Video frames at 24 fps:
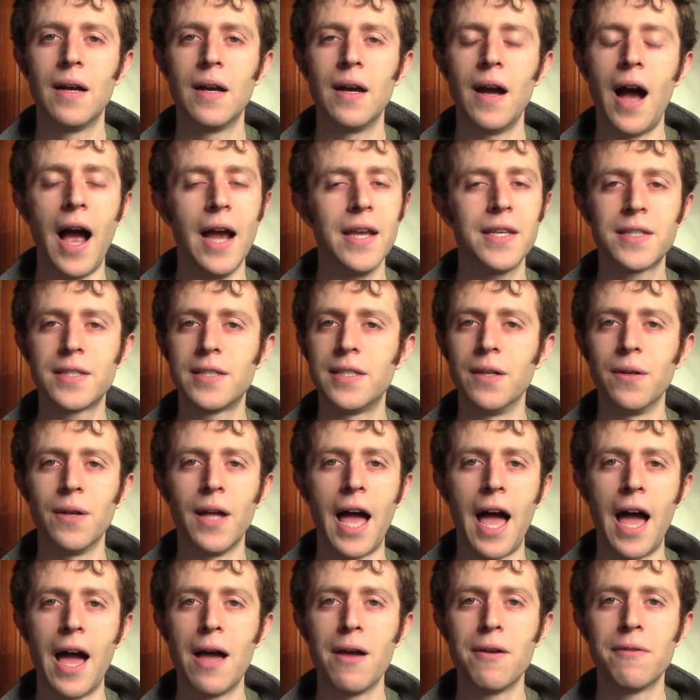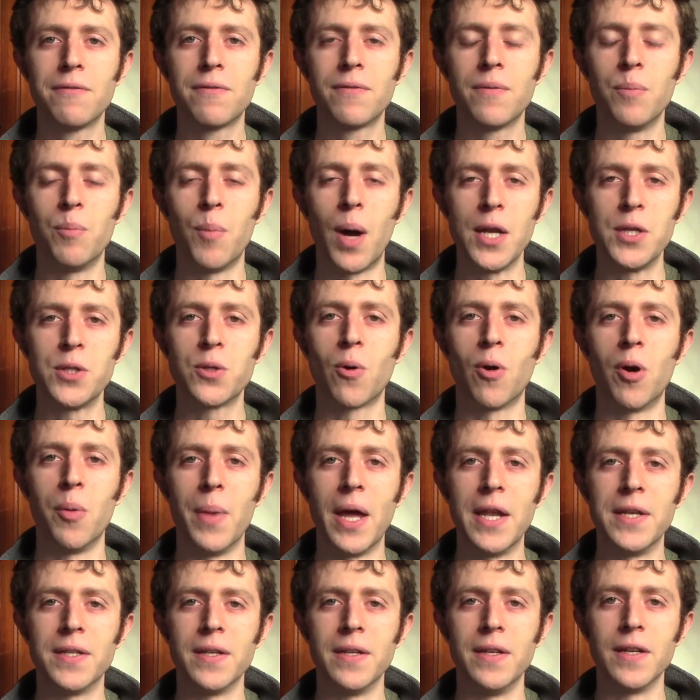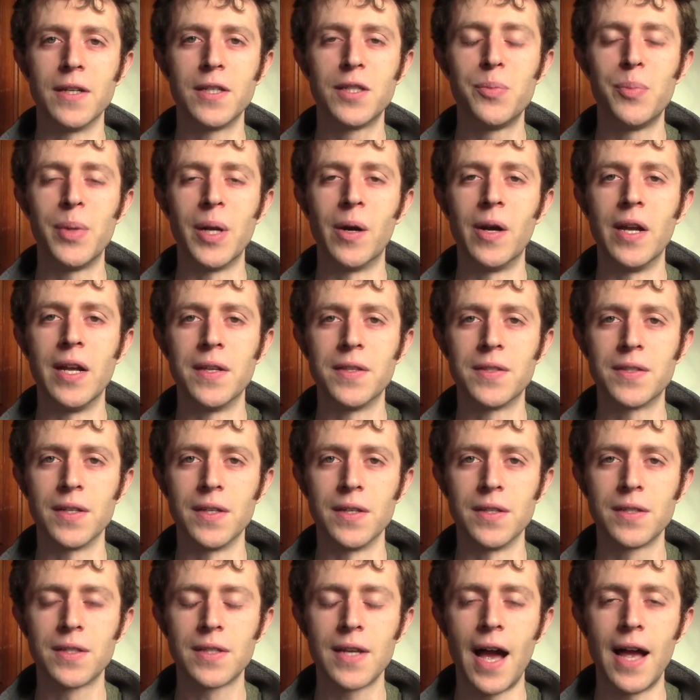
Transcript: I still have my tormented experiences.